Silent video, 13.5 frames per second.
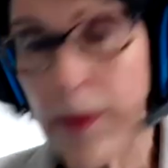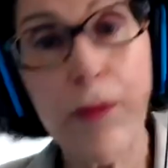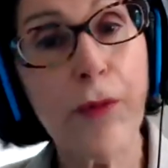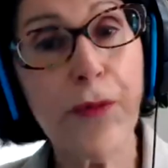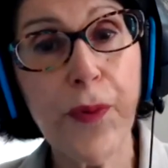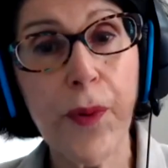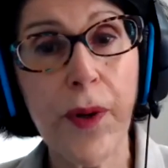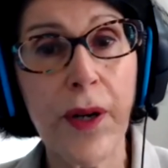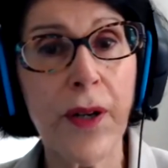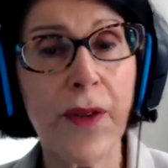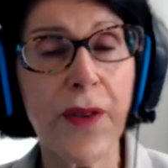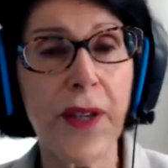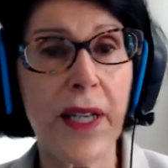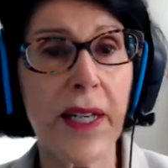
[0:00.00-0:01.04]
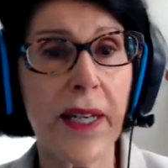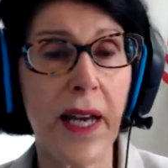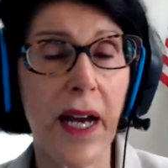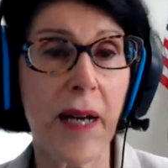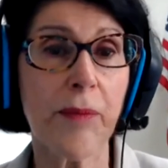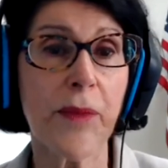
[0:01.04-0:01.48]
for the
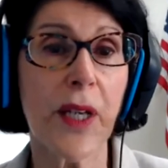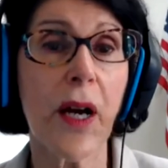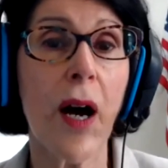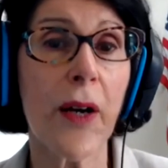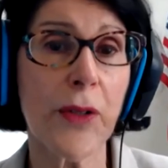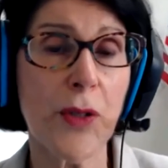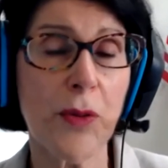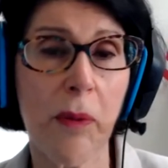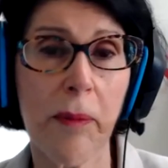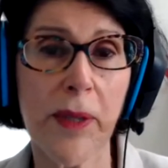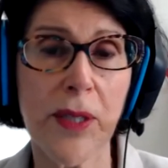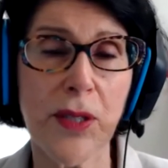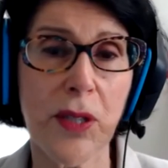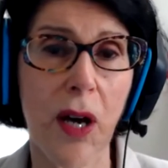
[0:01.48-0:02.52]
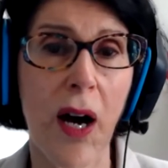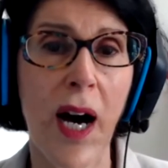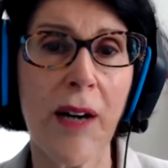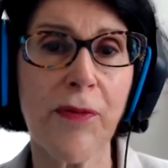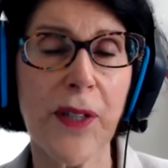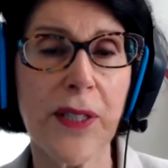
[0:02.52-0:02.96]
Congresswoman's
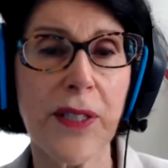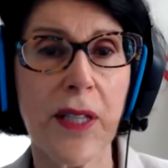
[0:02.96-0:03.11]
office.